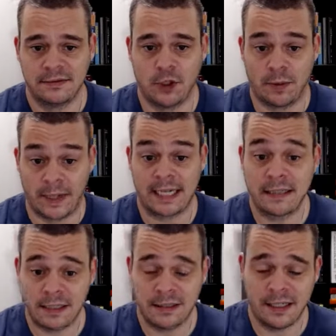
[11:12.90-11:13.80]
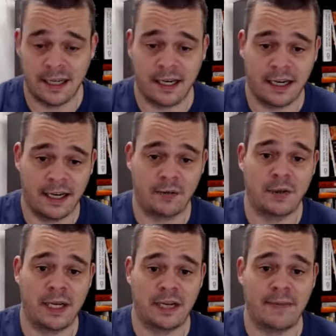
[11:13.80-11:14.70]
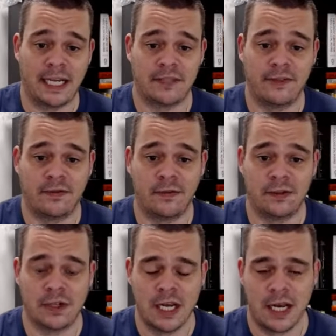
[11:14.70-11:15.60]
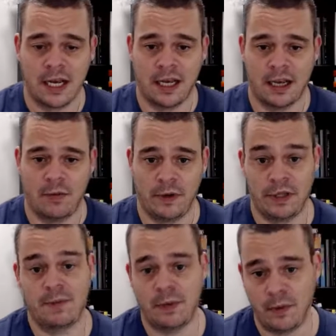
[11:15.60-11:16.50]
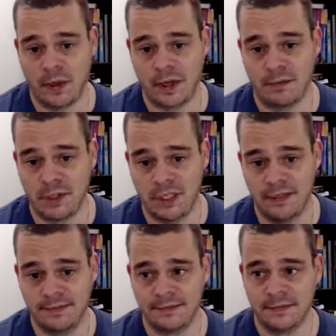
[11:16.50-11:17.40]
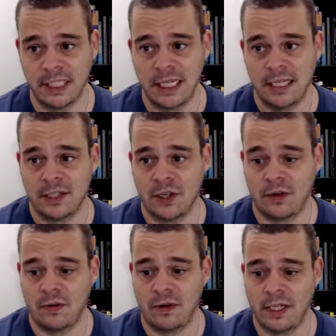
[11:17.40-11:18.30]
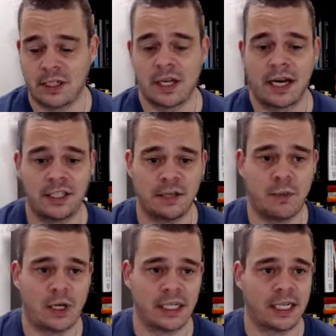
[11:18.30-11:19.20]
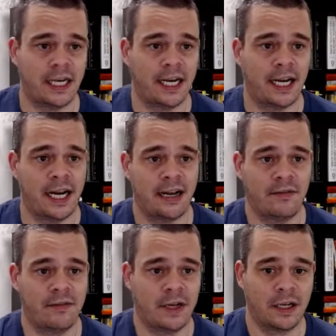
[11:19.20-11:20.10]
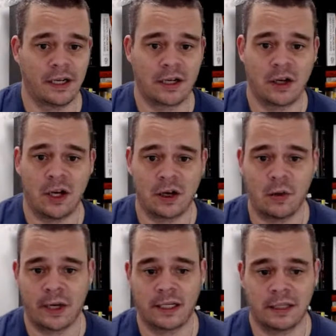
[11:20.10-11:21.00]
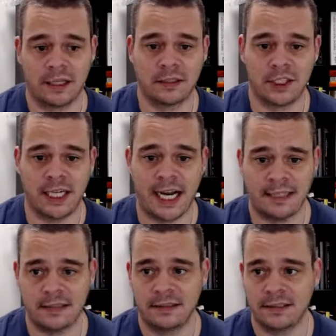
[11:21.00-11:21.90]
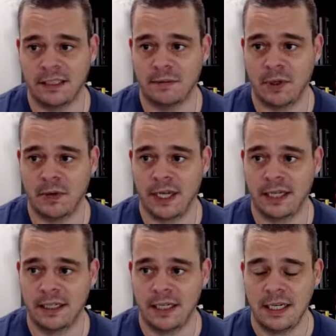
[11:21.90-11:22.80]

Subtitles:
your practice, and it can help to make a massive difference with the people that come to see you. So I just thought I'd jump on tonight and have a quick little chat about that.